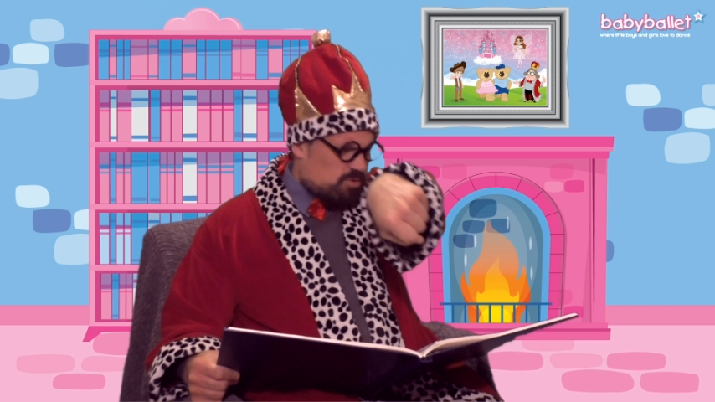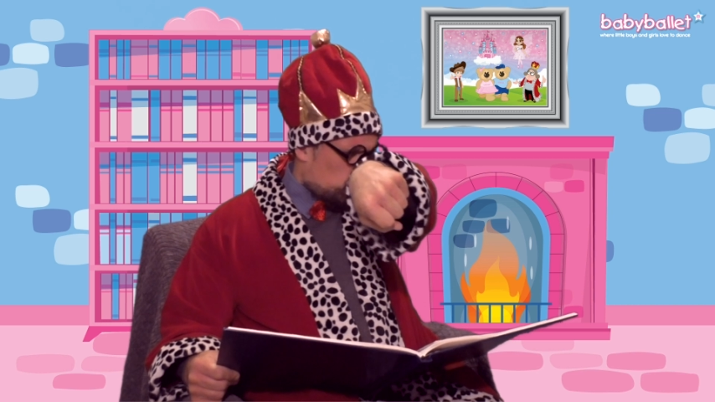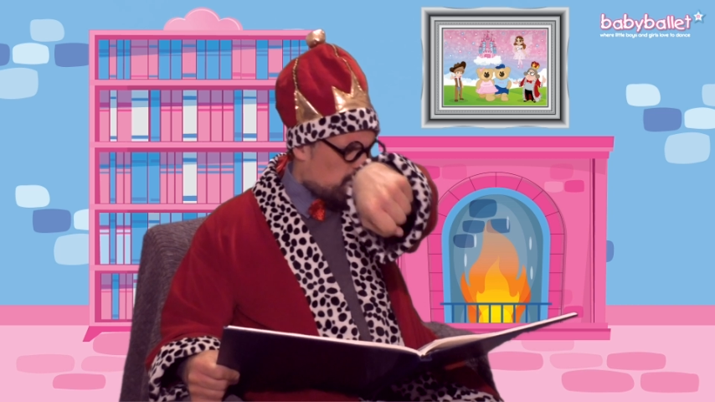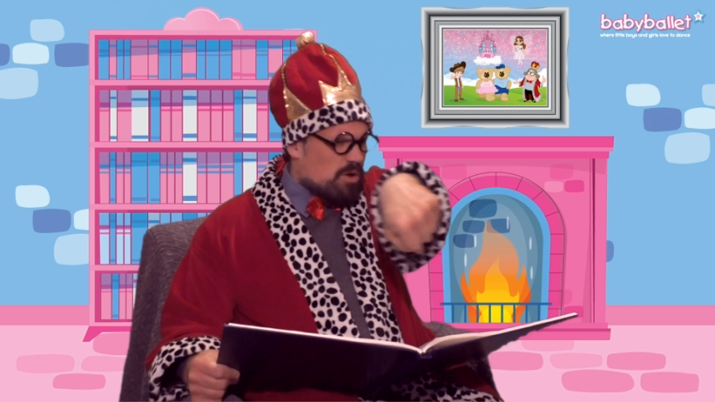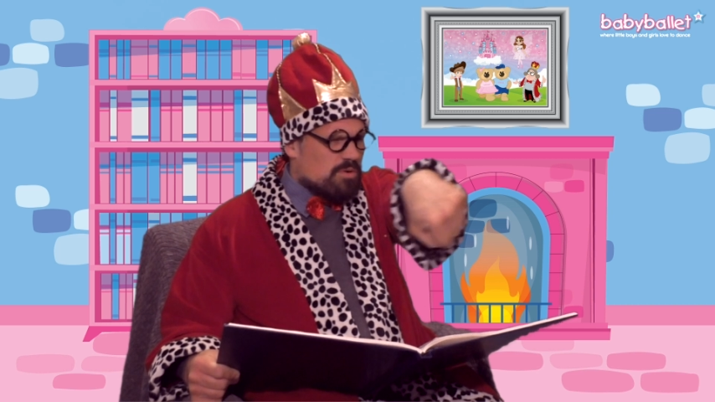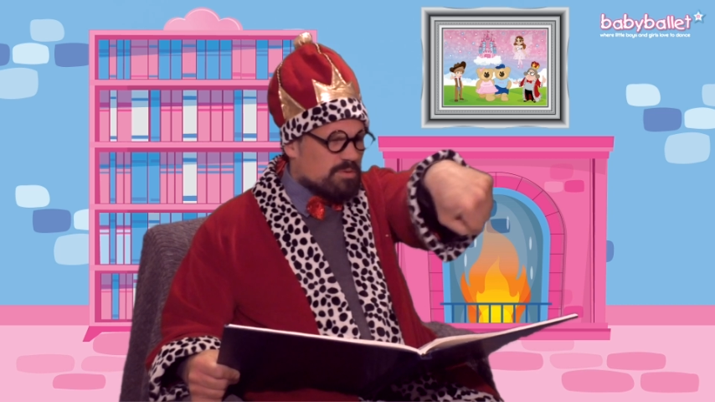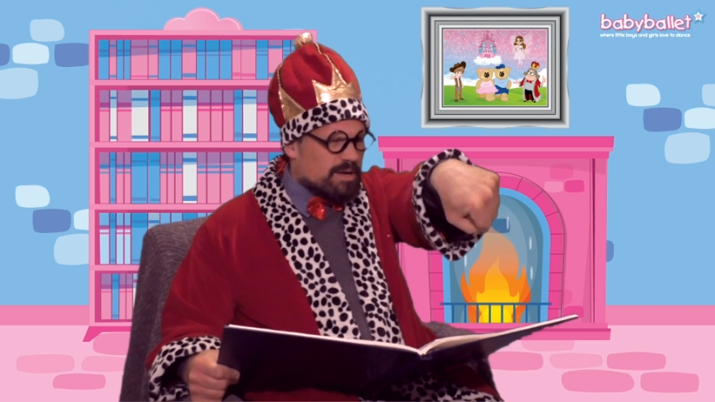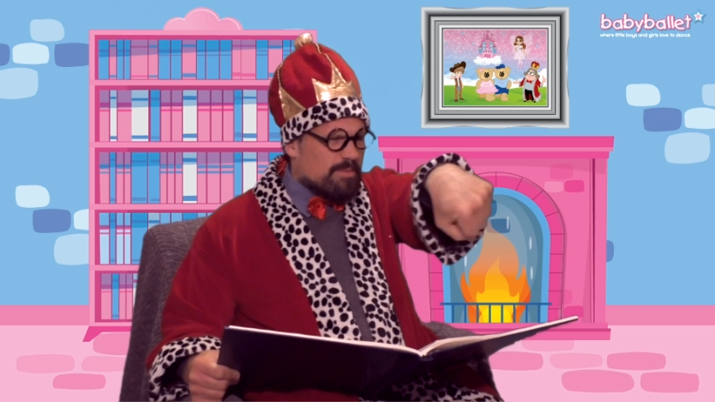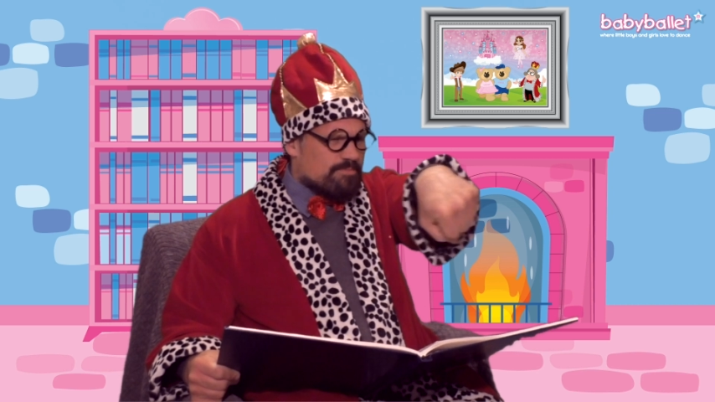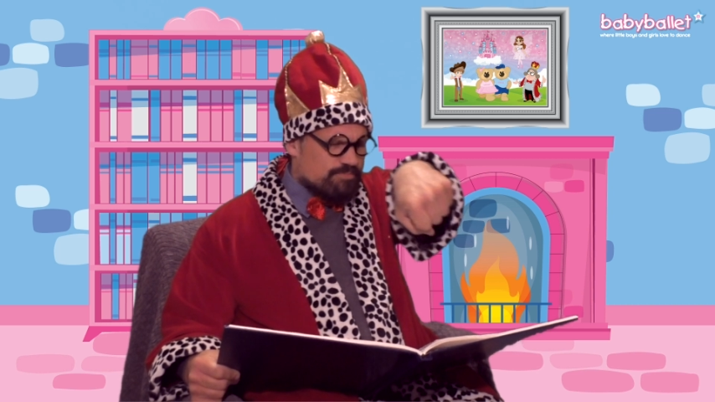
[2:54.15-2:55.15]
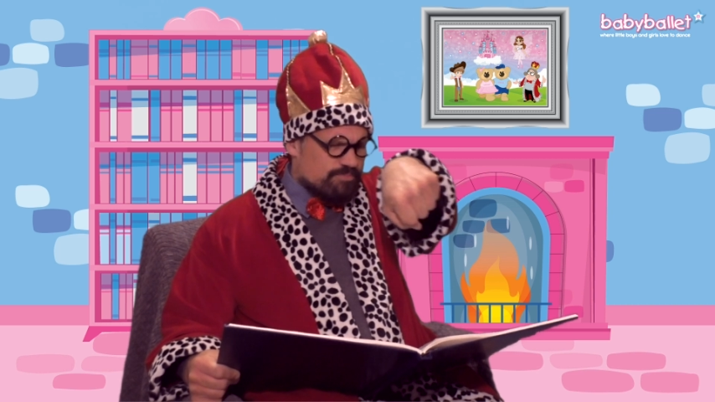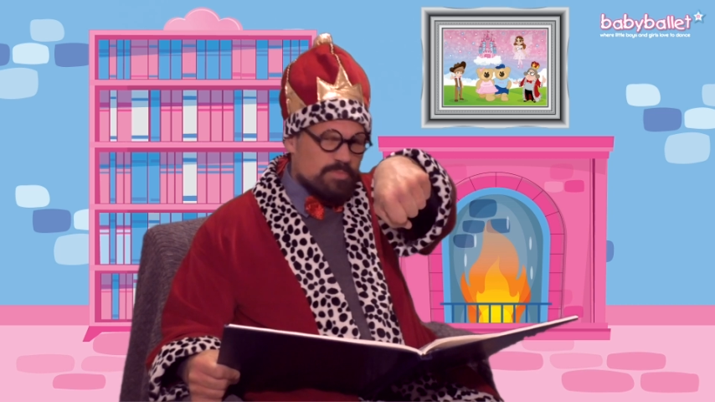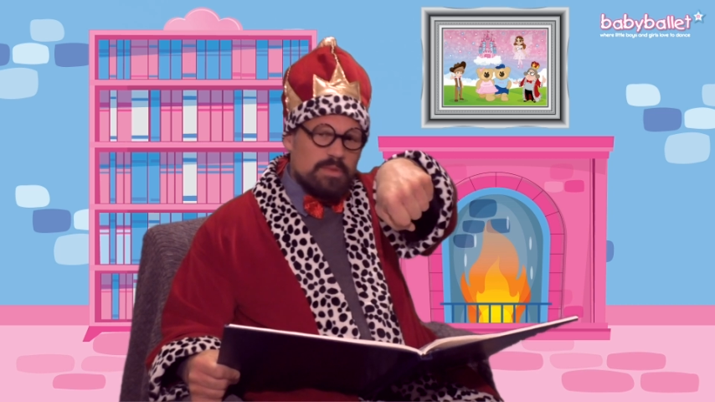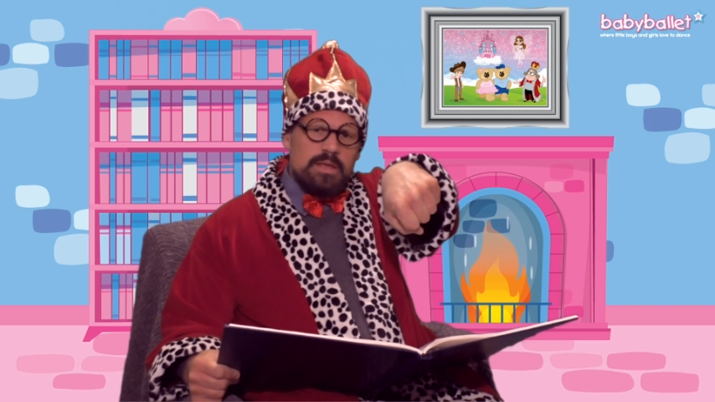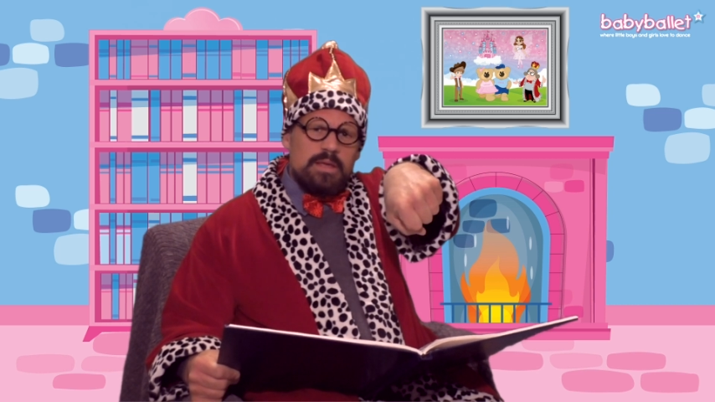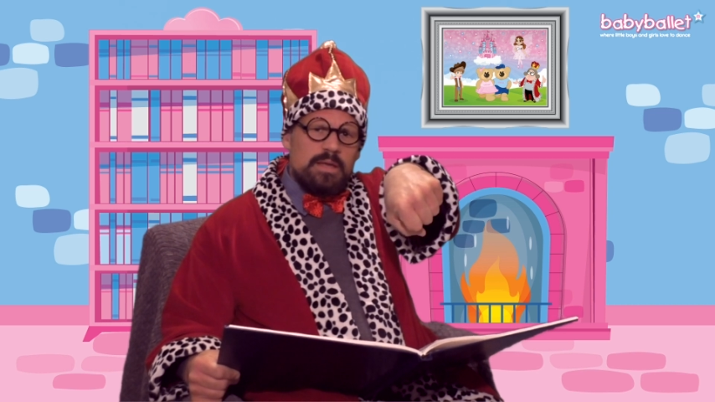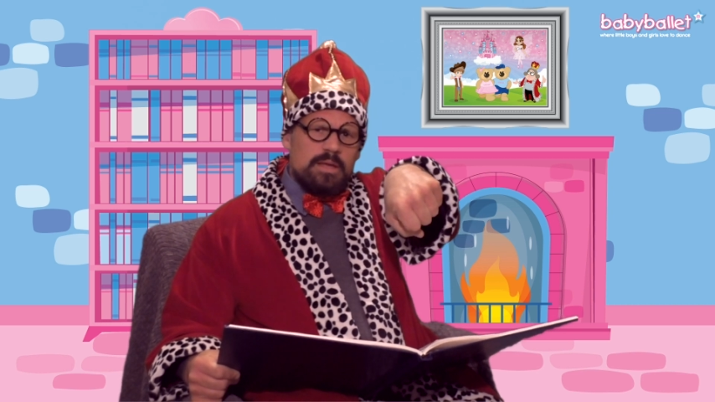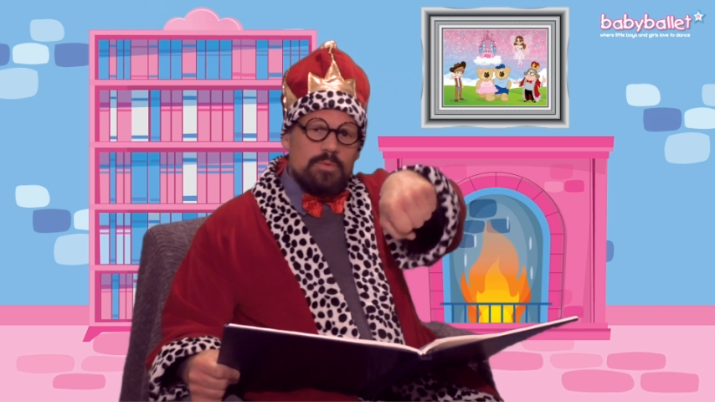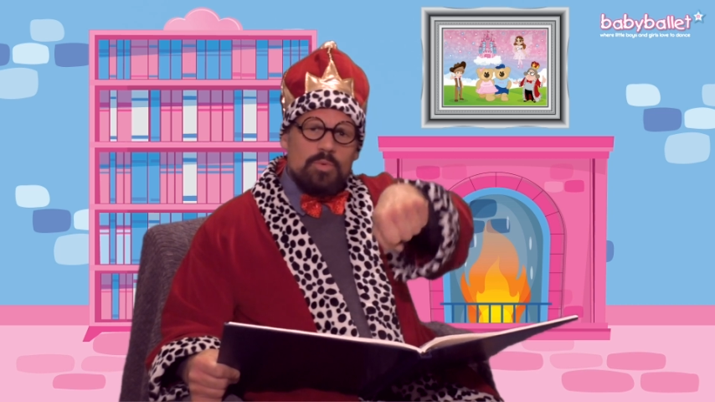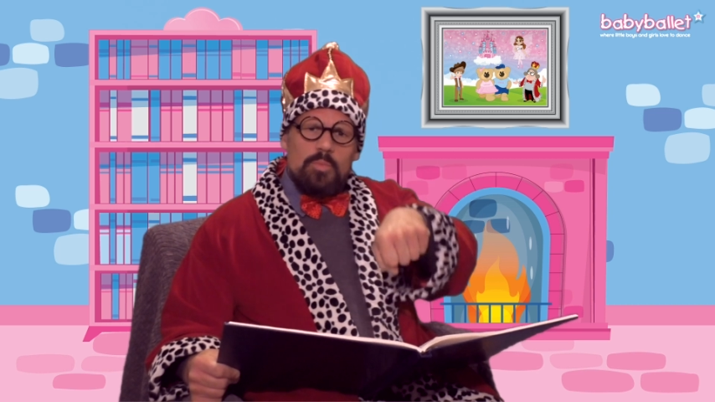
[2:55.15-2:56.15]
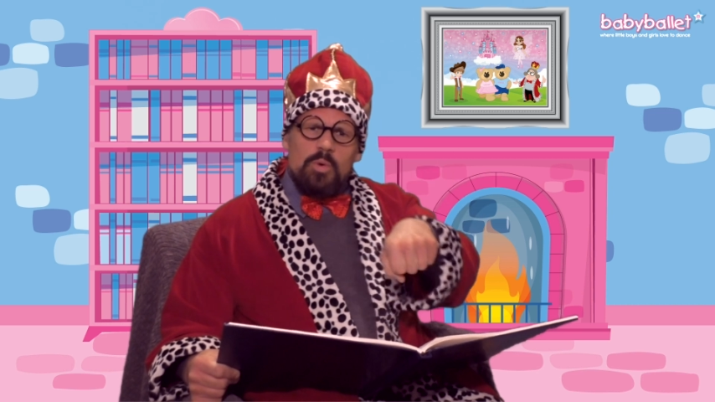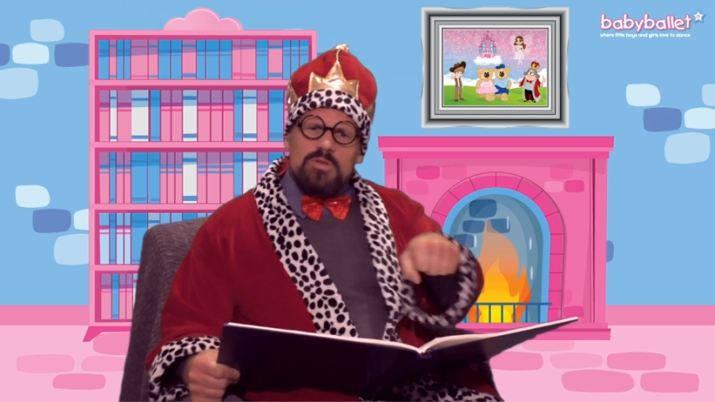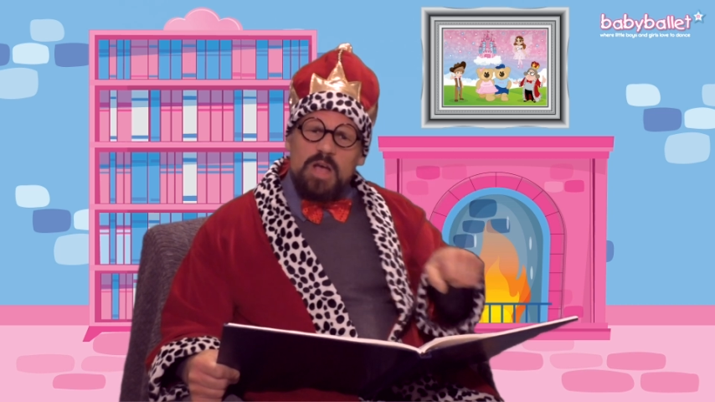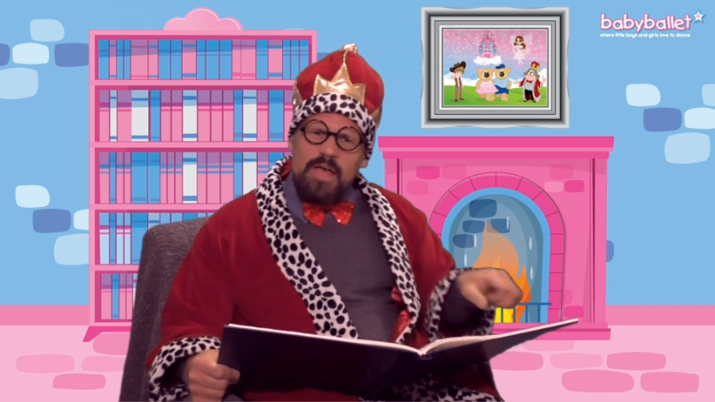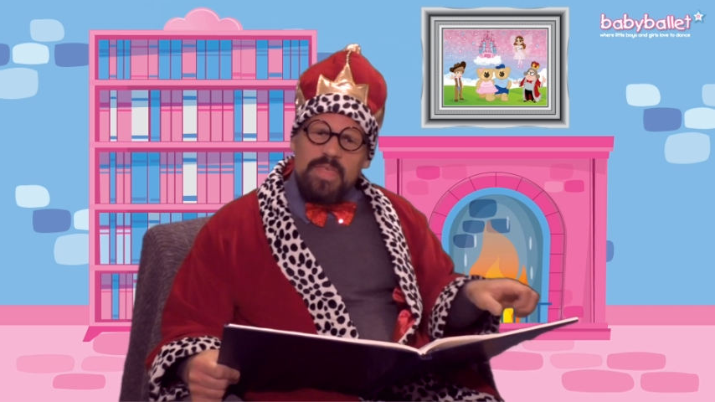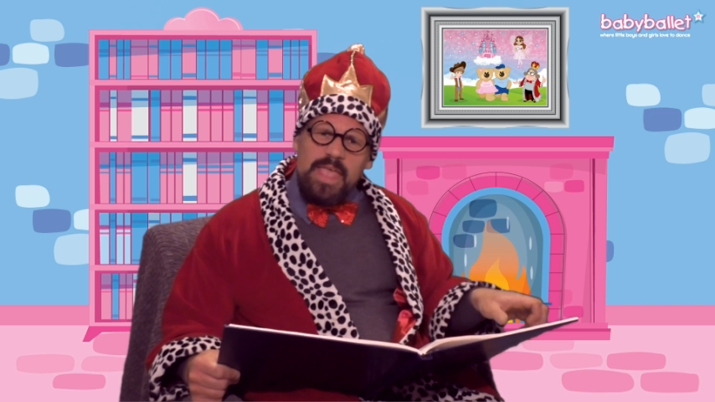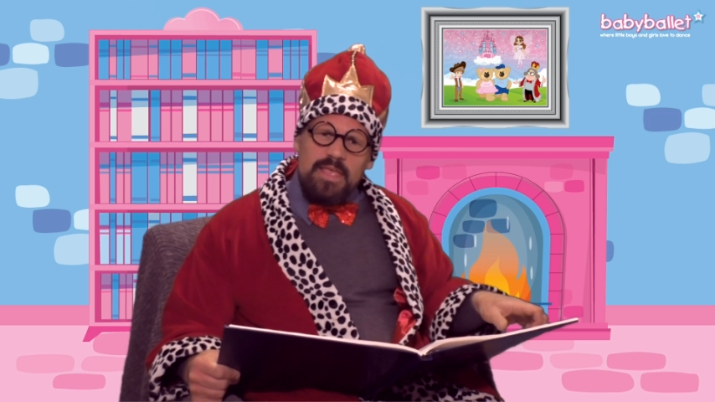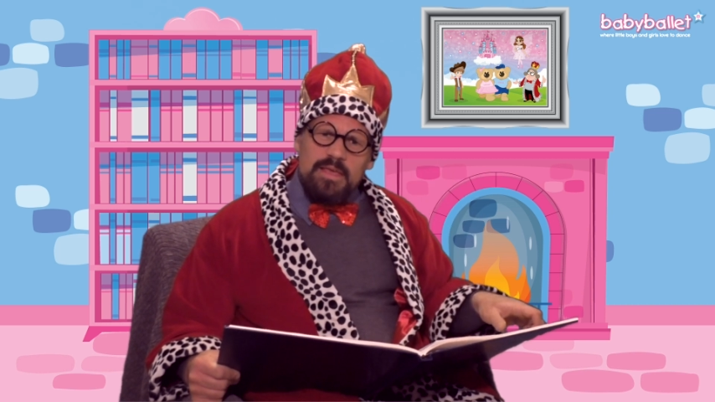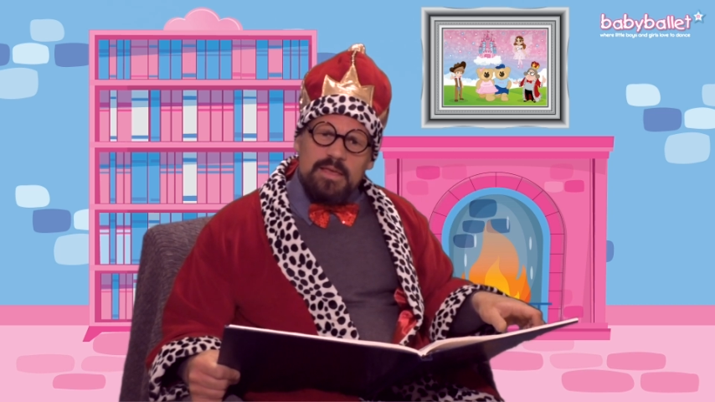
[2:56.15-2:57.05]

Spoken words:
you know. What are they?